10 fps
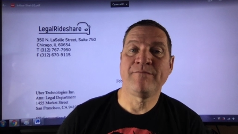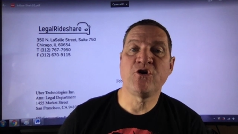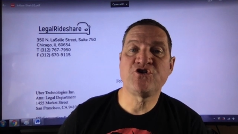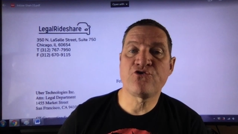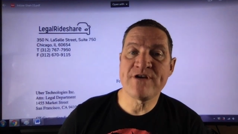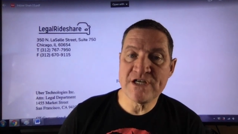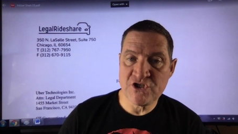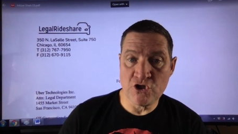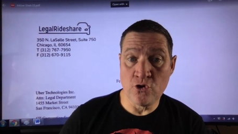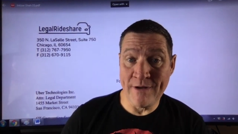going to read
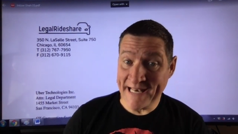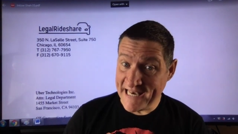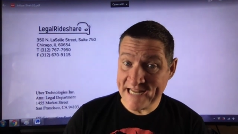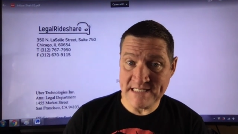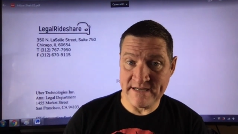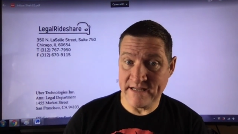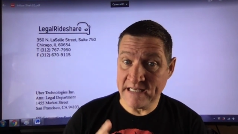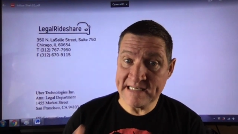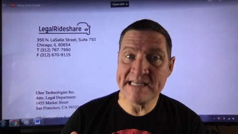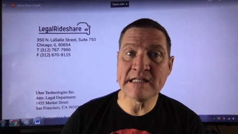to you a letter, a
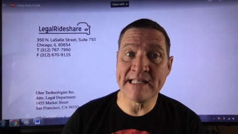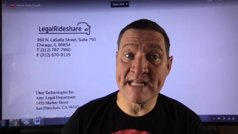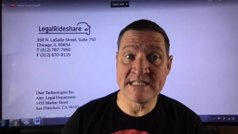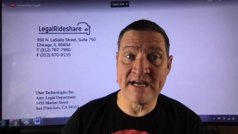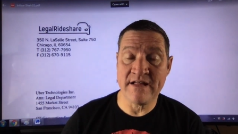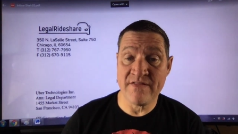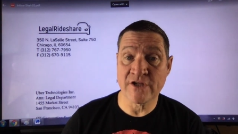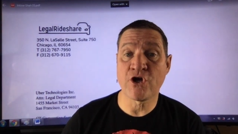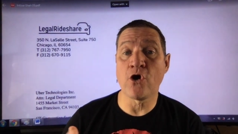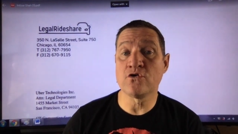legal letter
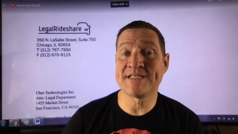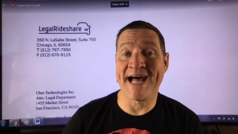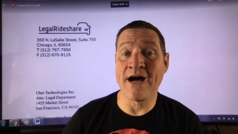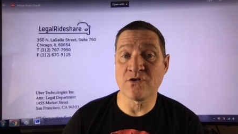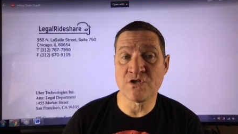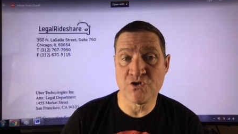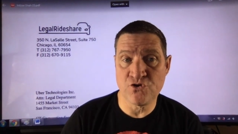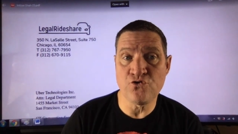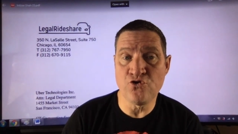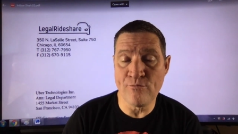that goes out
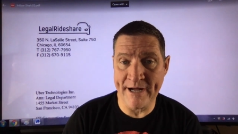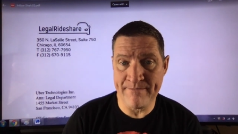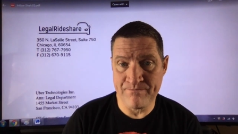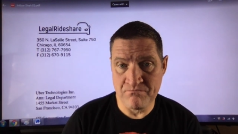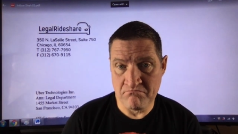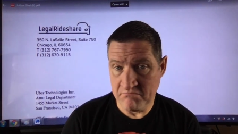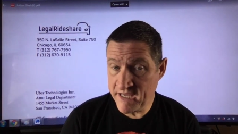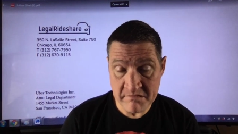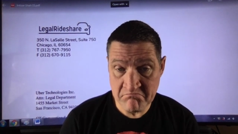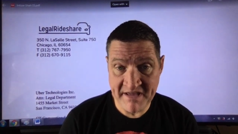to Uber
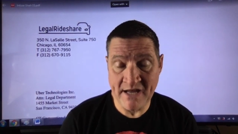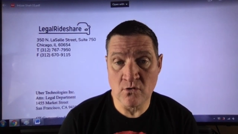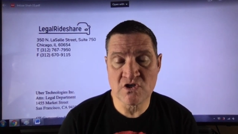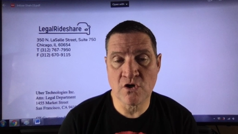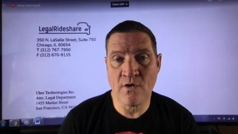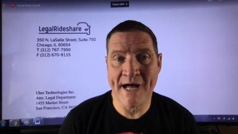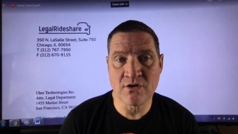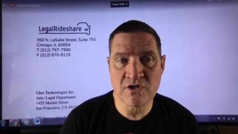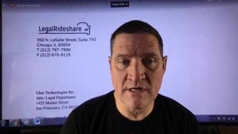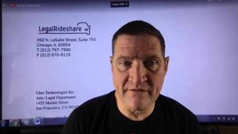and can also go
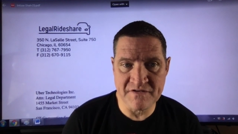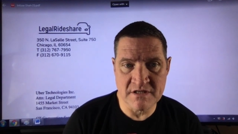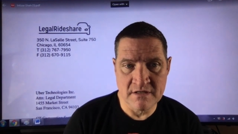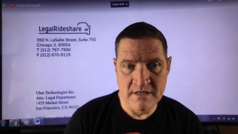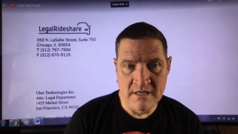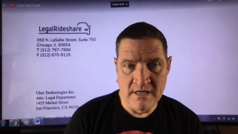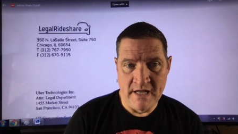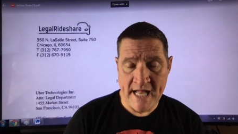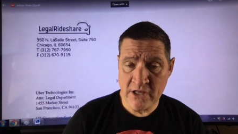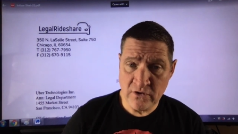out to Lyft.
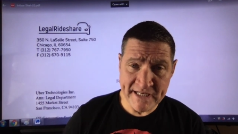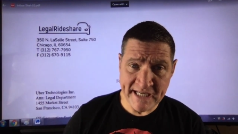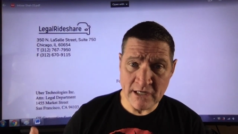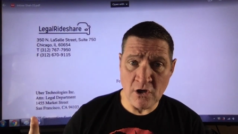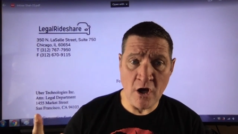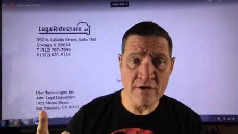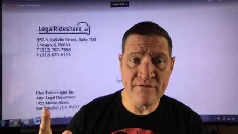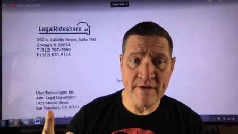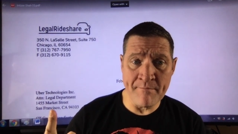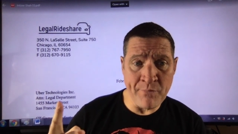And you're going to get a lot
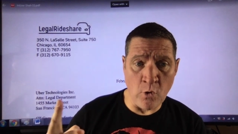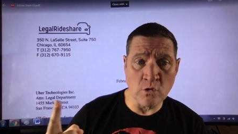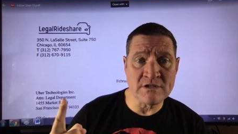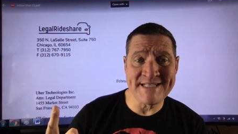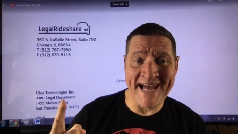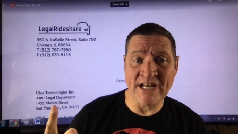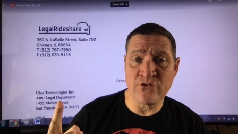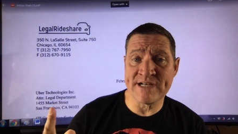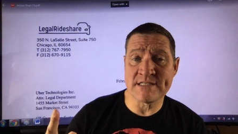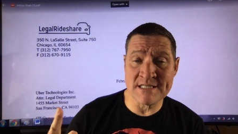of important
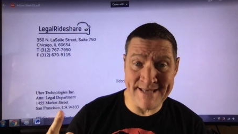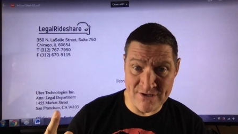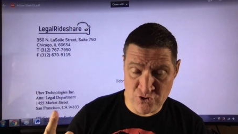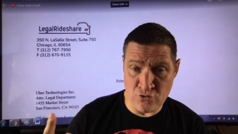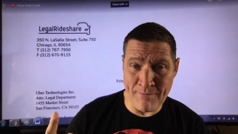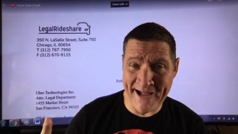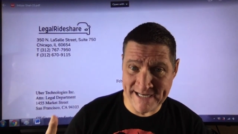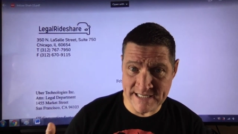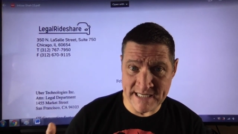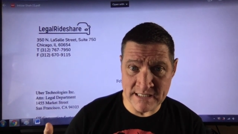addresses that you
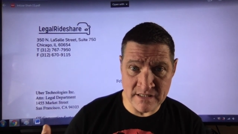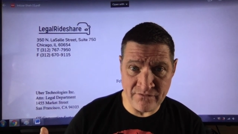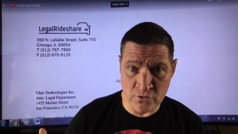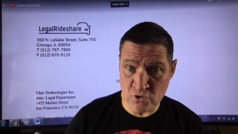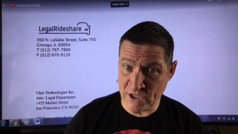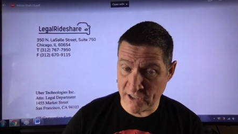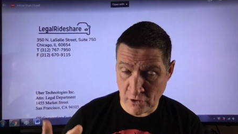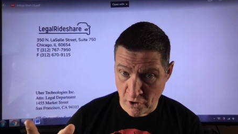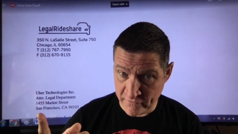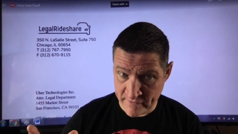might need in the future and a
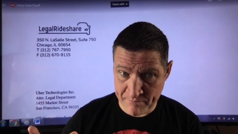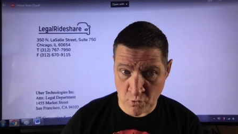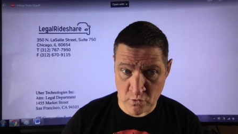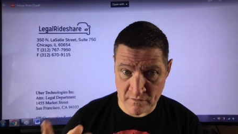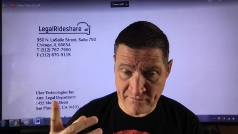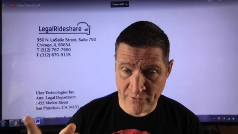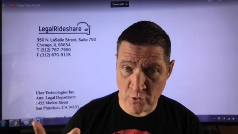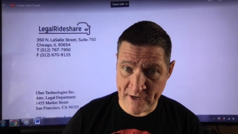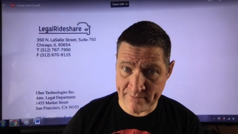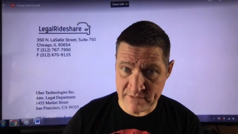lot of important
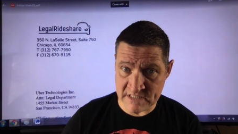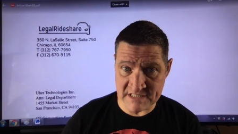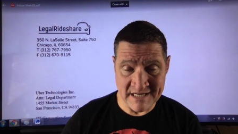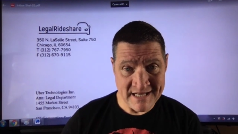phone numbers